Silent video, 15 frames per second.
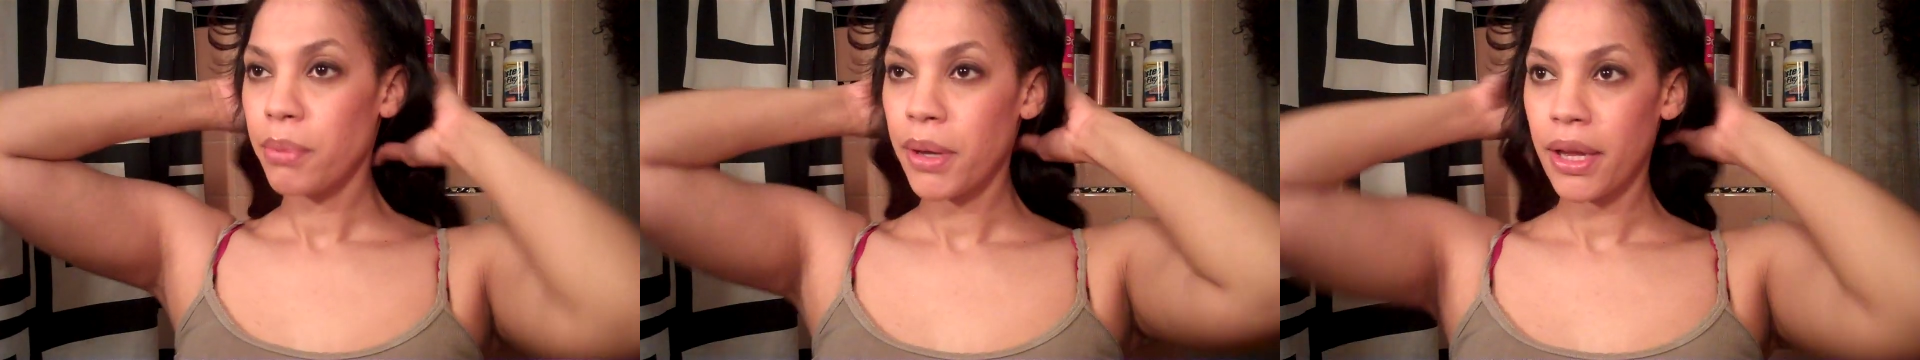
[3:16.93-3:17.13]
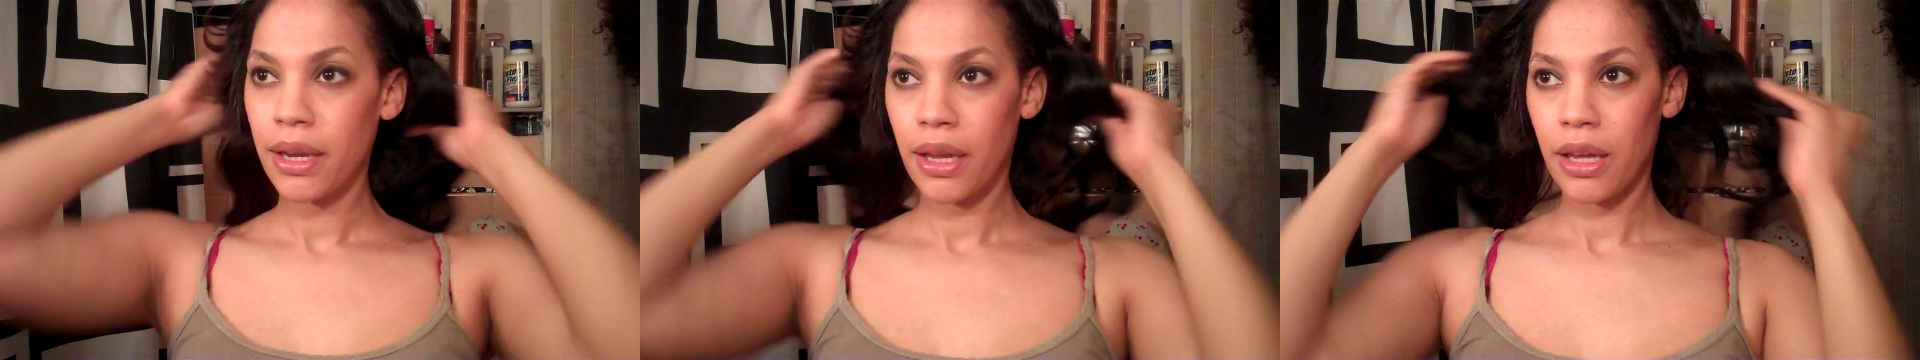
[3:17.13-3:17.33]

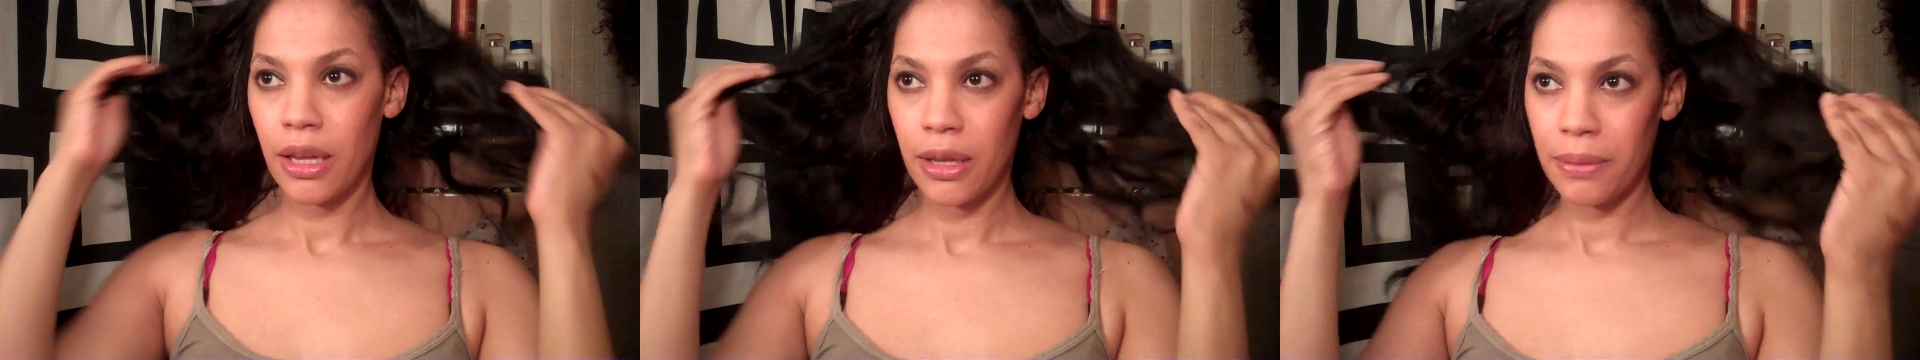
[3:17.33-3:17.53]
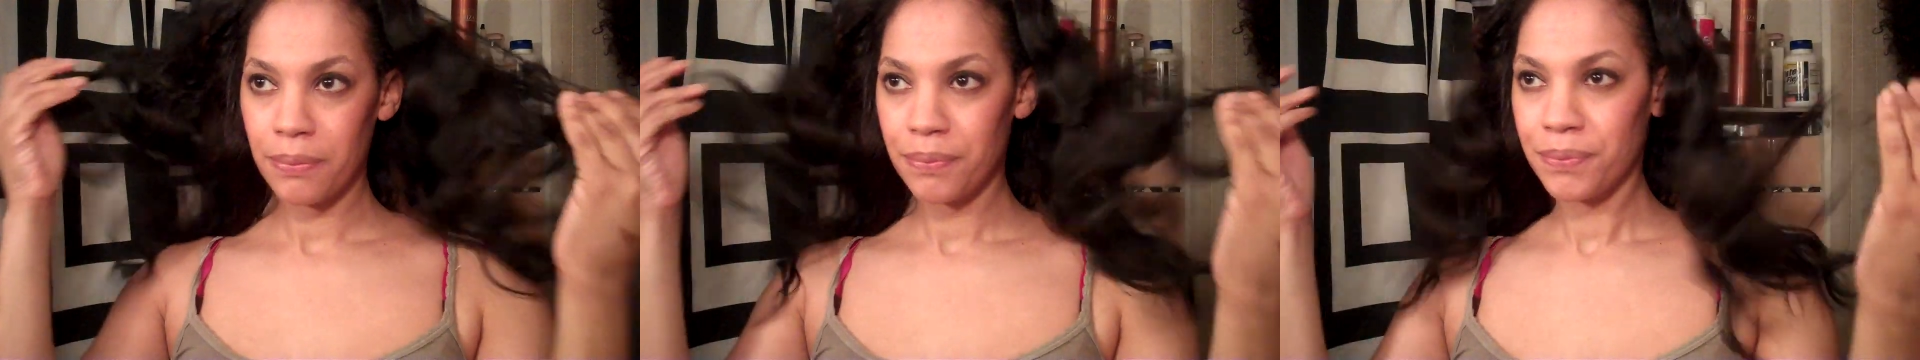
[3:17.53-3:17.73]
But
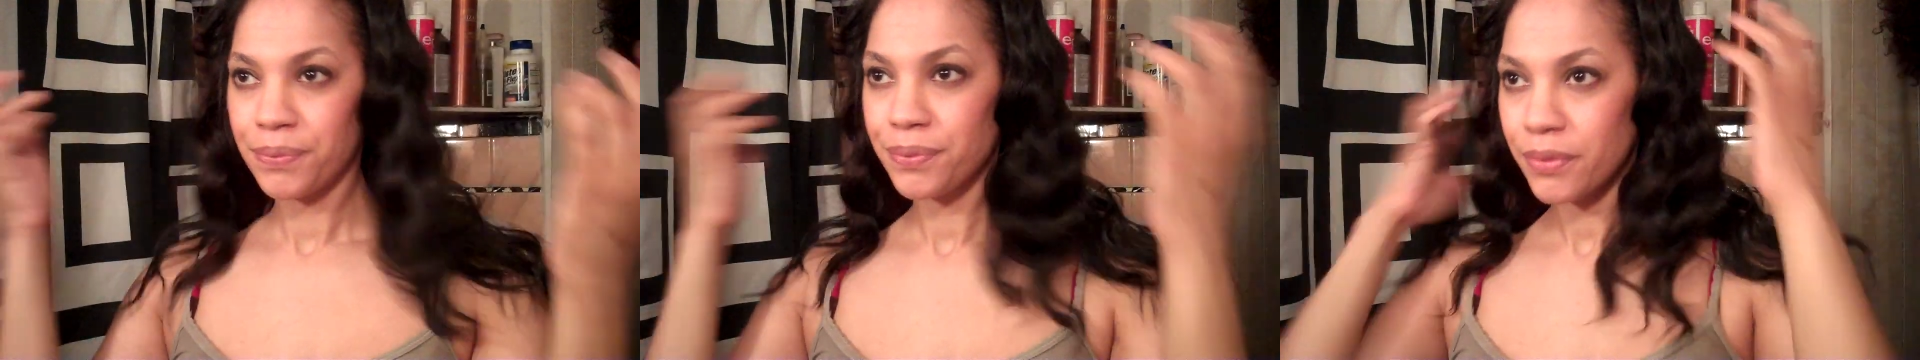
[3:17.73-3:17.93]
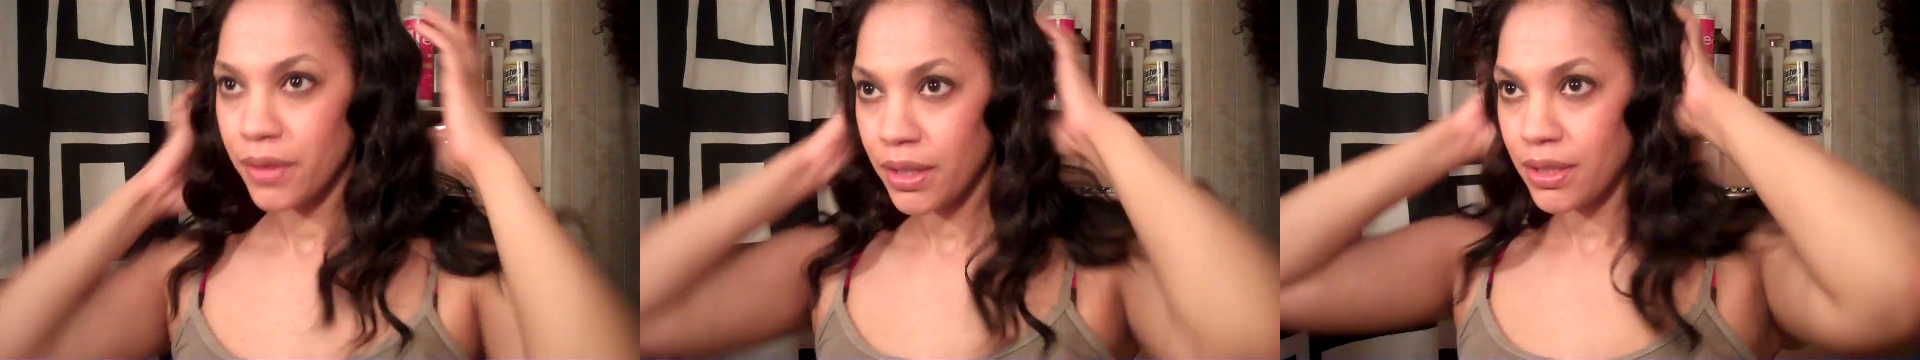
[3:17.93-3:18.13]
um,
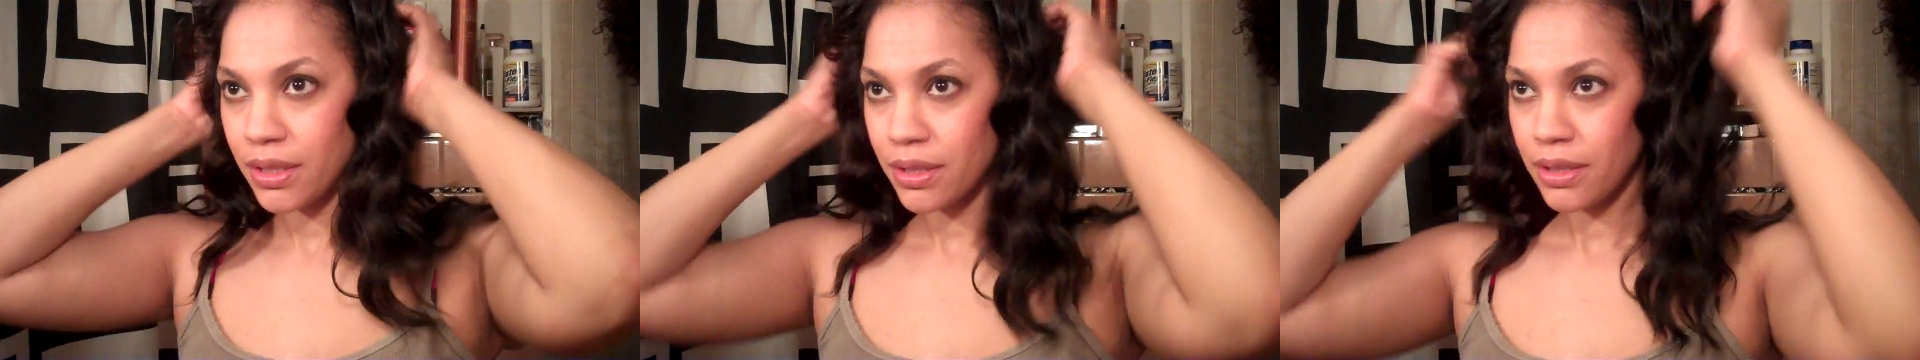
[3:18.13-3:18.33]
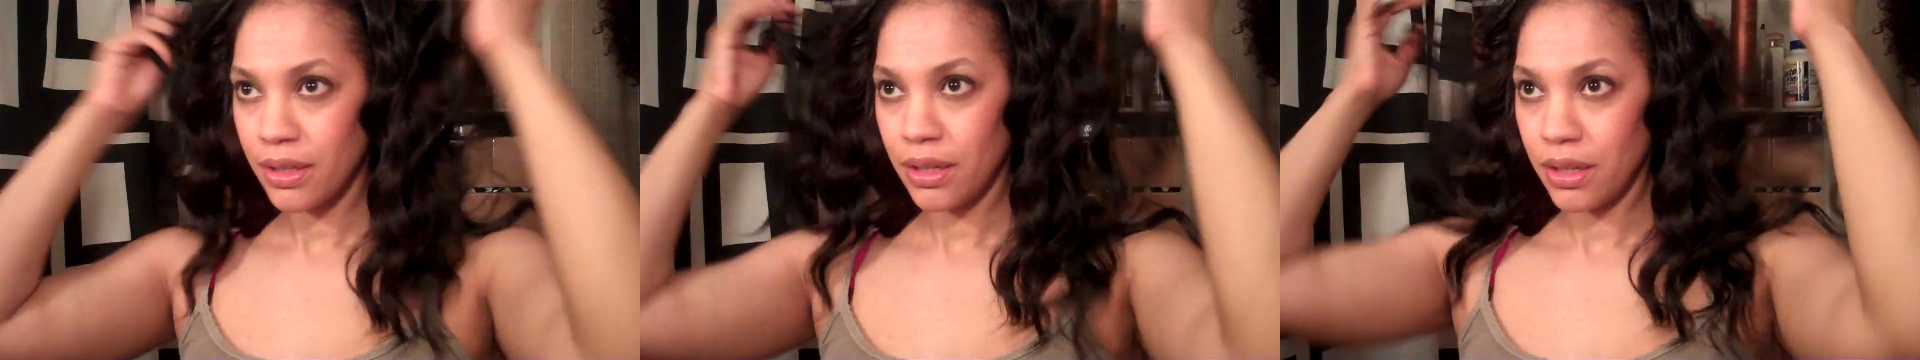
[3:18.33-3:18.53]

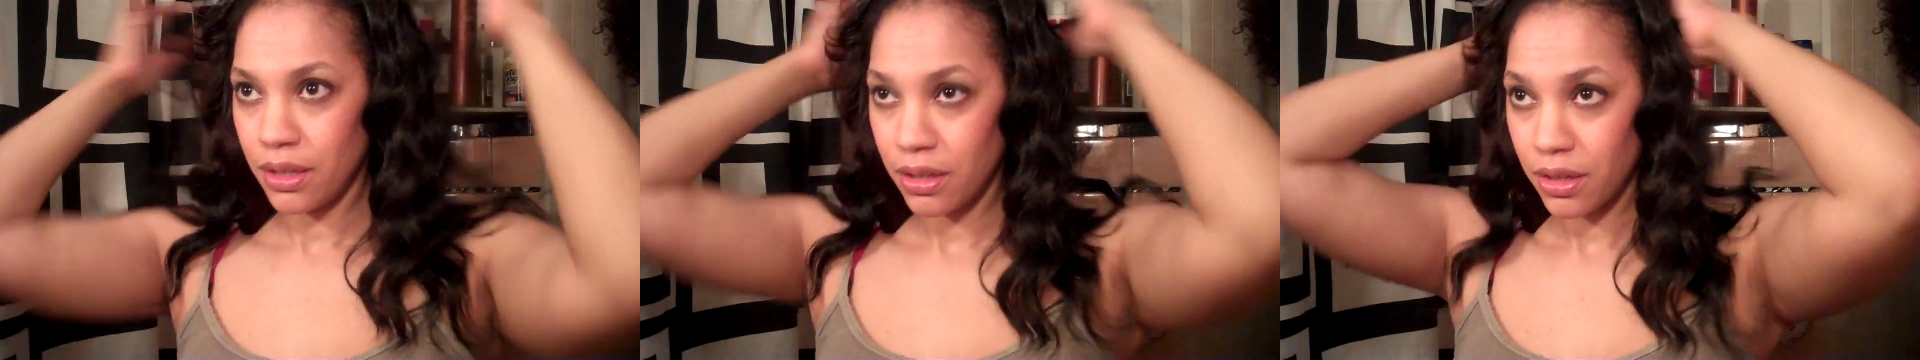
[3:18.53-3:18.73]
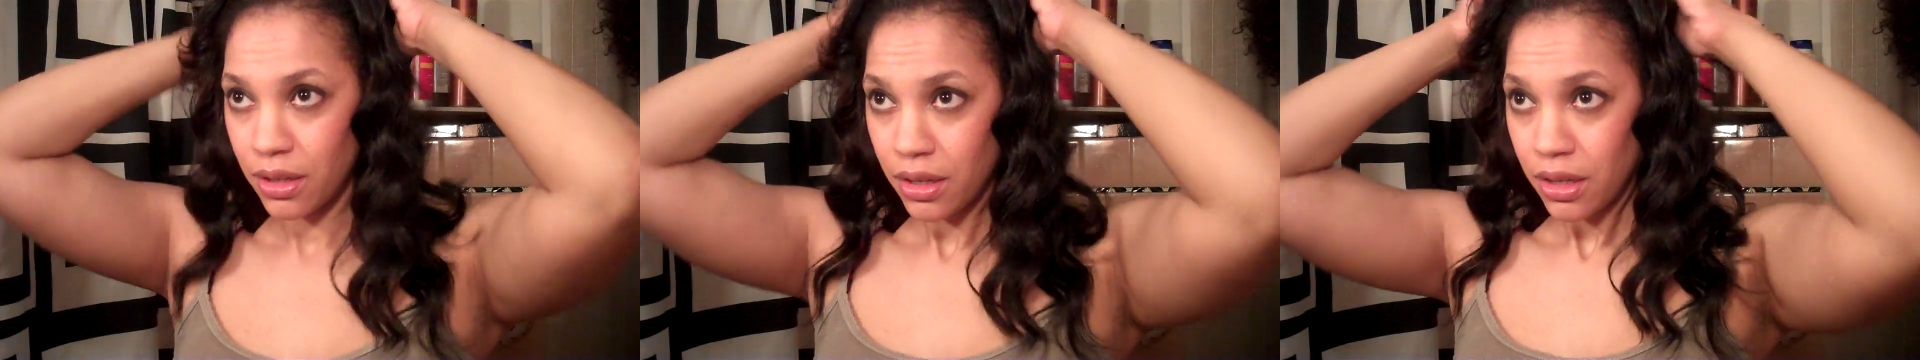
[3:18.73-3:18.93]
this is it.